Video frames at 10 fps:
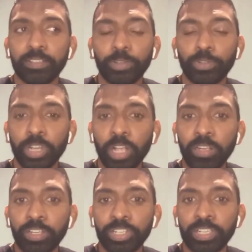
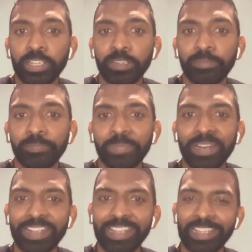sociology,
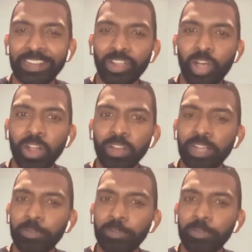but in college,